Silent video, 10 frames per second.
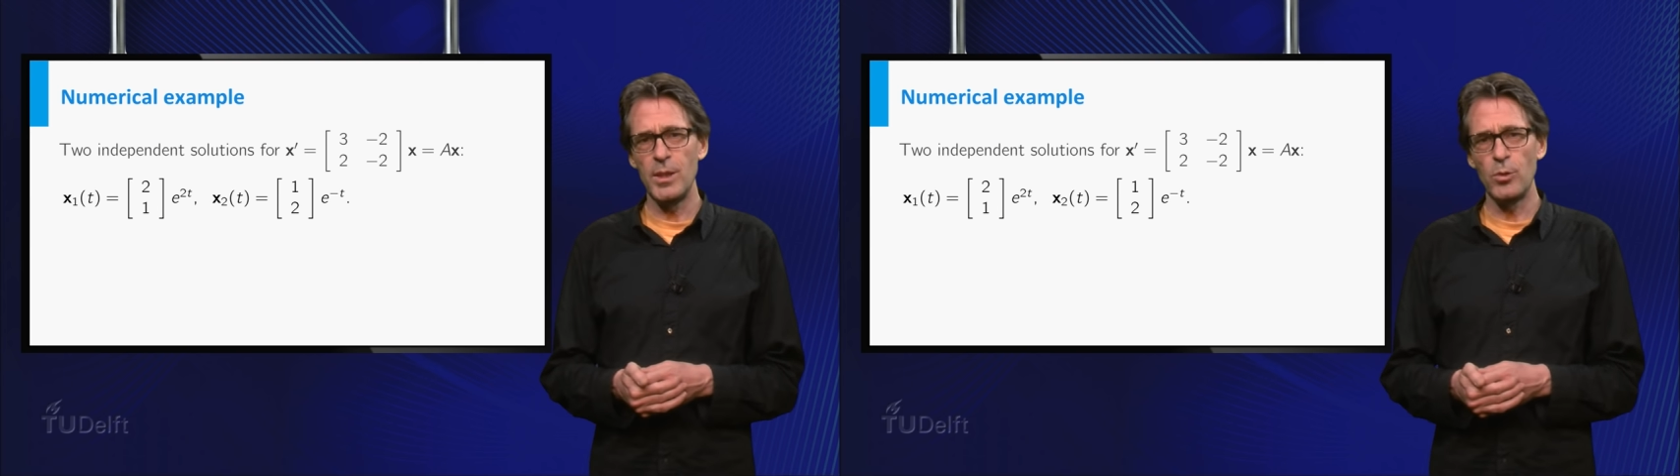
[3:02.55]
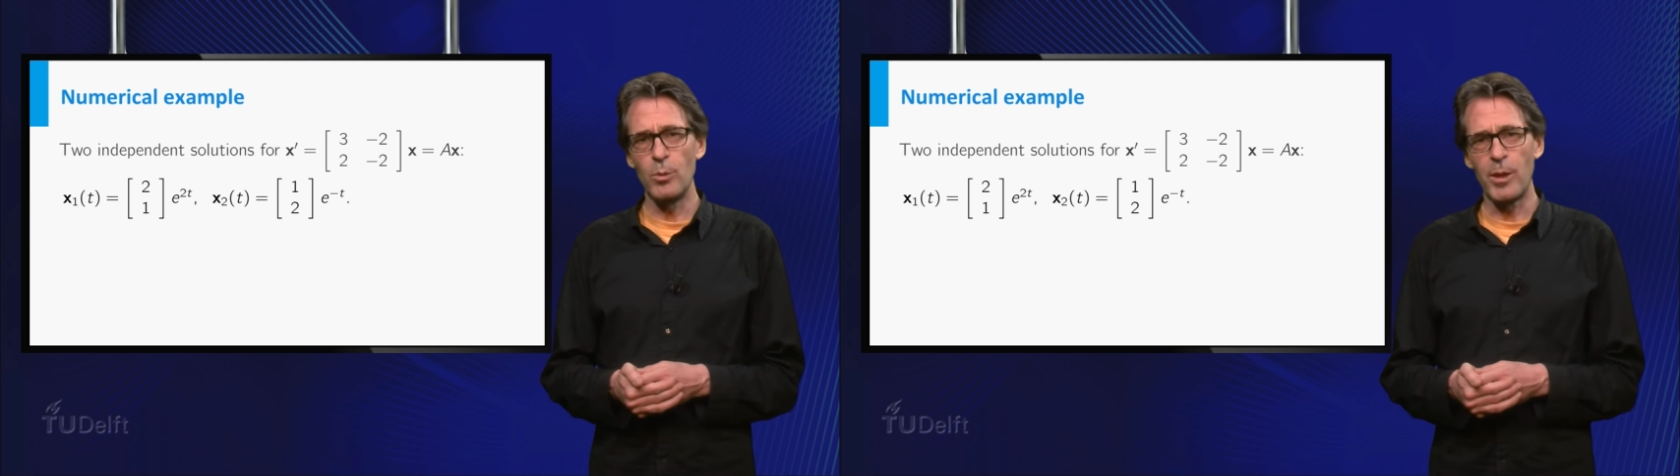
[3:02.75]

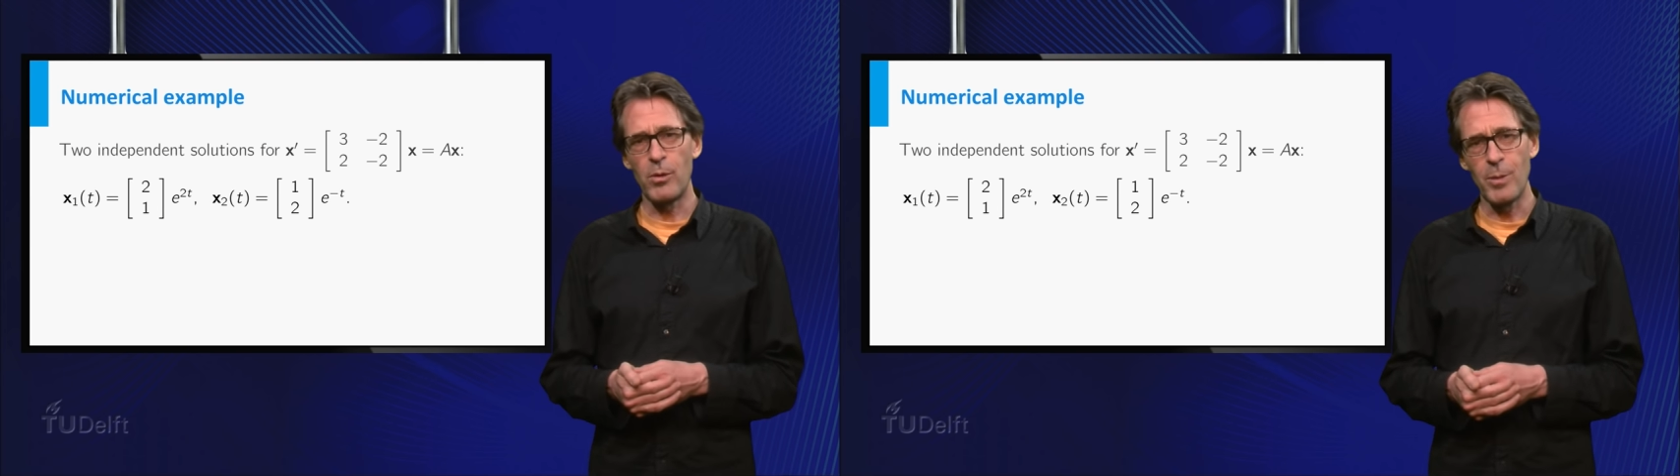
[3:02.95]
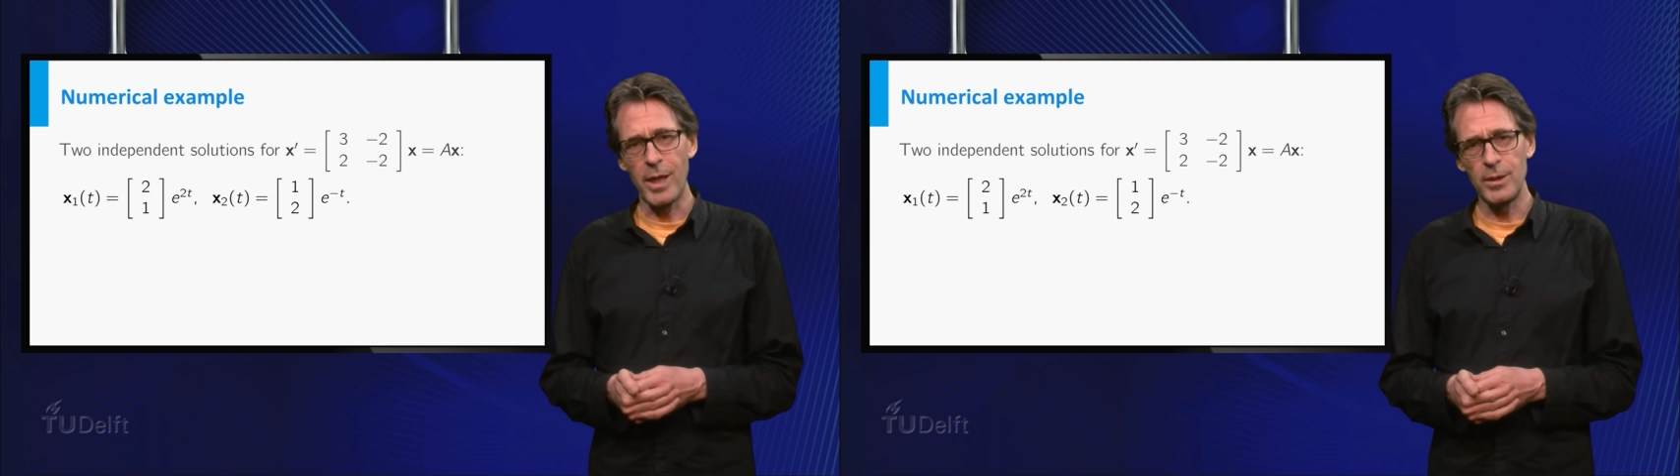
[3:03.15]
to the
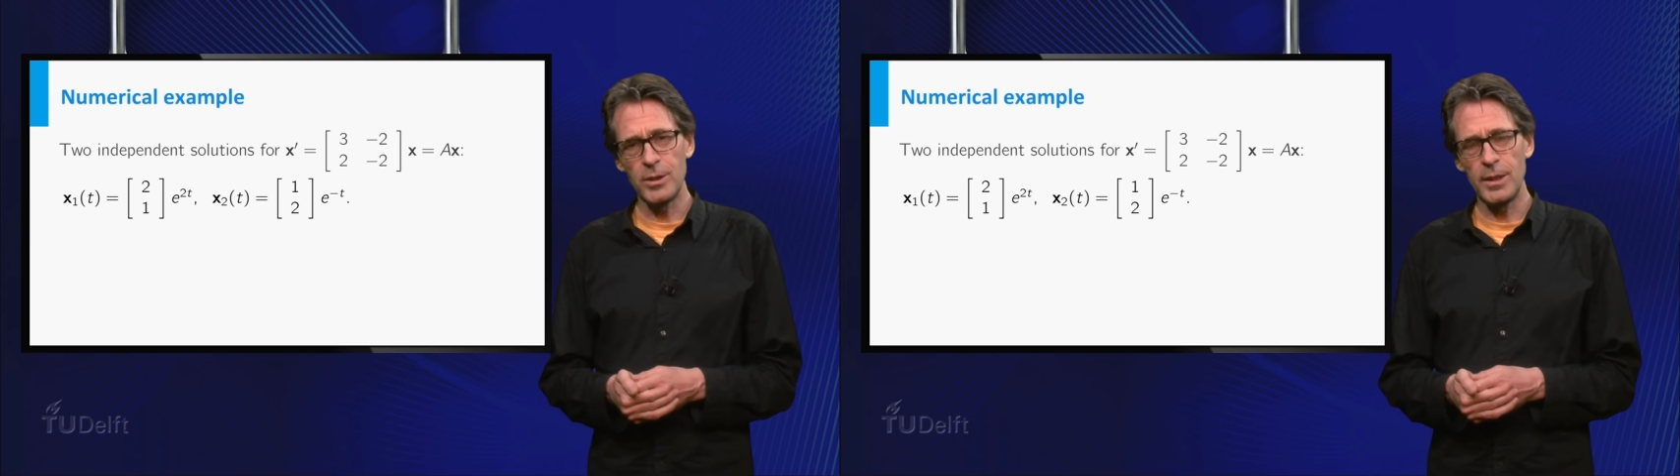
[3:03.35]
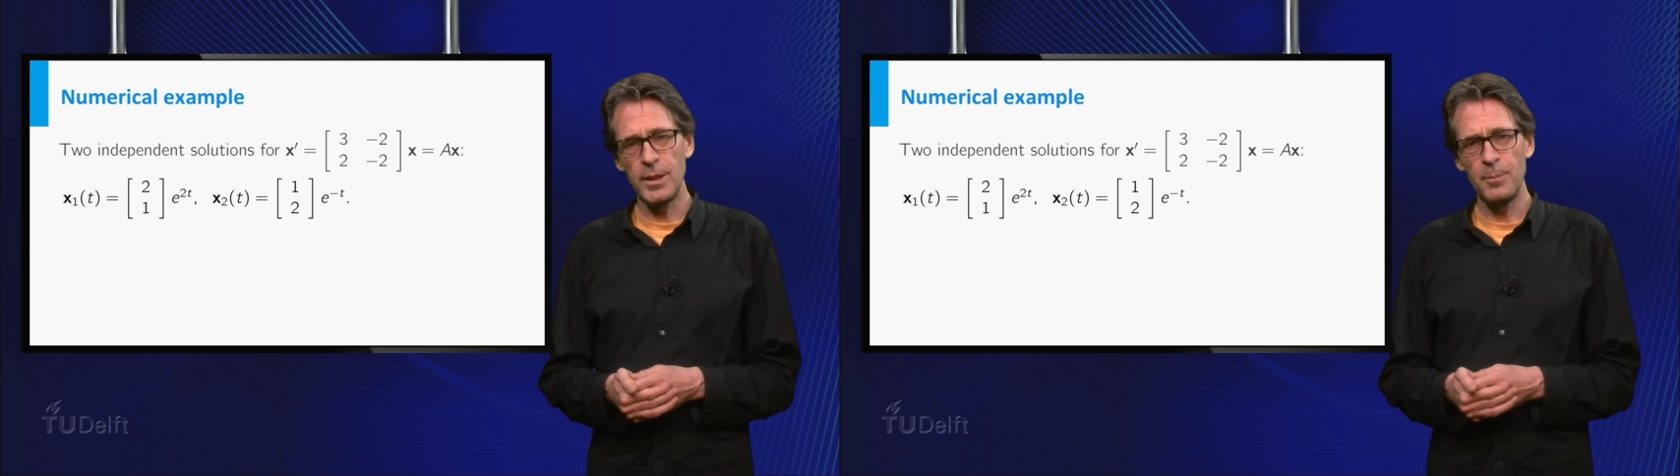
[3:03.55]
power minus
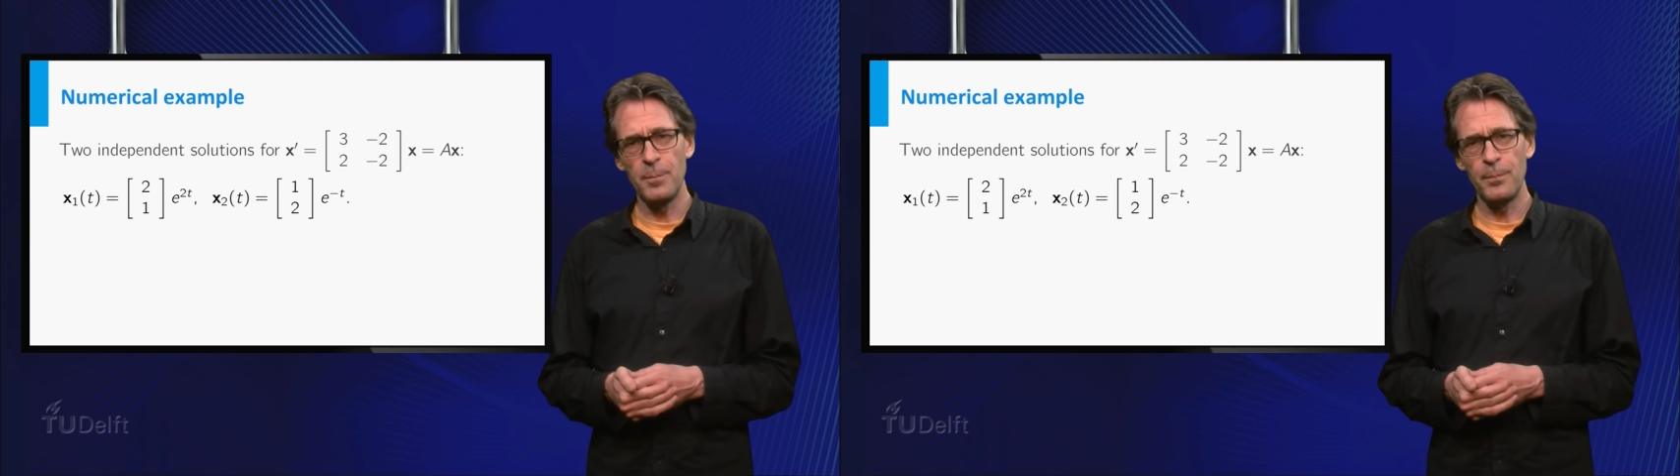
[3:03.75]
t